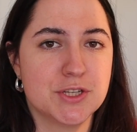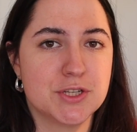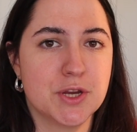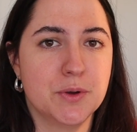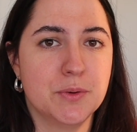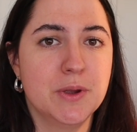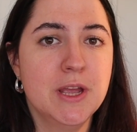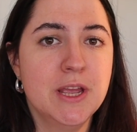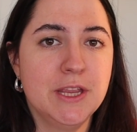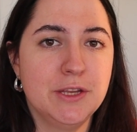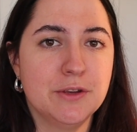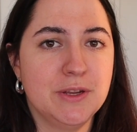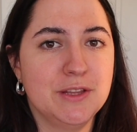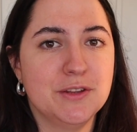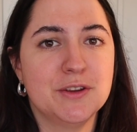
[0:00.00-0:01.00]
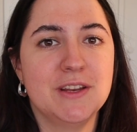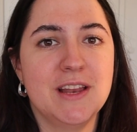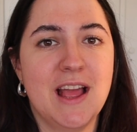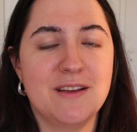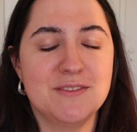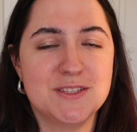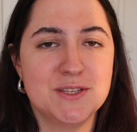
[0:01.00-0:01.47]
So you're either gonna
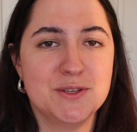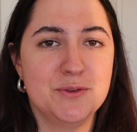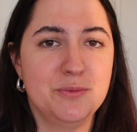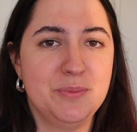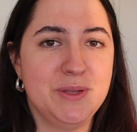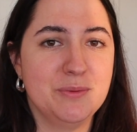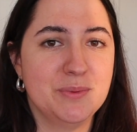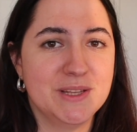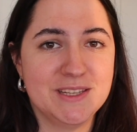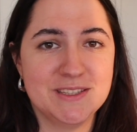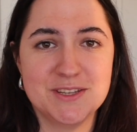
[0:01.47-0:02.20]
have to be willing